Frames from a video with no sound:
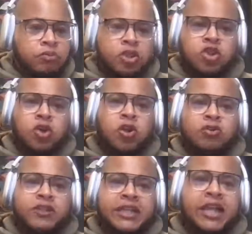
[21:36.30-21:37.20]
Joel
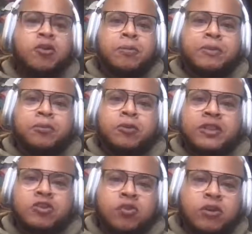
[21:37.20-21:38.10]
Osteen, I know people really
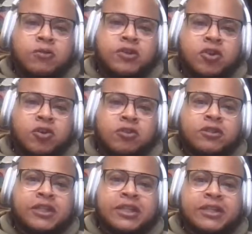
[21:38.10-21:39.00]
struggle with Joel
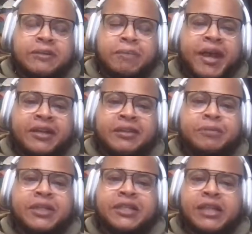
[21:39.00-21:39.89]
Osteen as a pastor
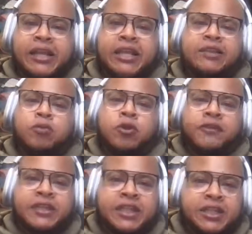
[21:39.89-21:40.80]
because he's more of
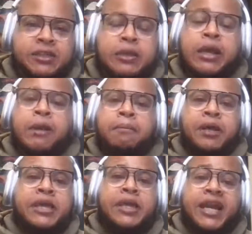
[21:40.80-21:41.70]
a teacher, but
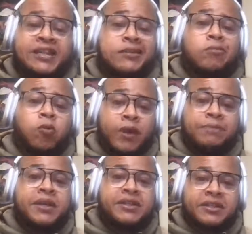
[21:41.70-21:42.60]
he has some great
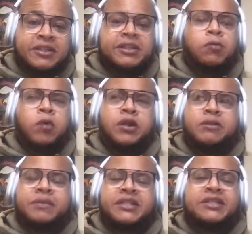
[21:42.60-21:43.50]
messages. And one of the
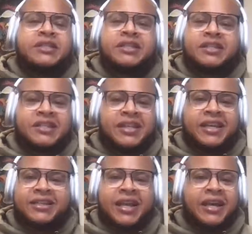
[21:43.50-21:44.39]
messages he
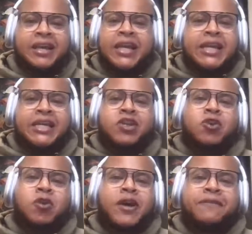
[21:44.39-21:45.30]
says, like, you
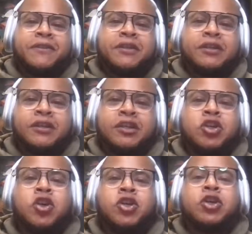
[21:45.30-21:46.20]
don't have to,
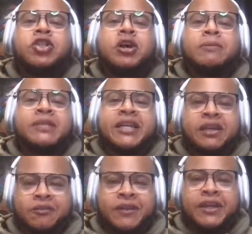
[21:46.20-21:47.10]
your job is to
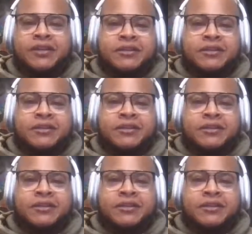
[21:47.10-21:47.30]
elevate.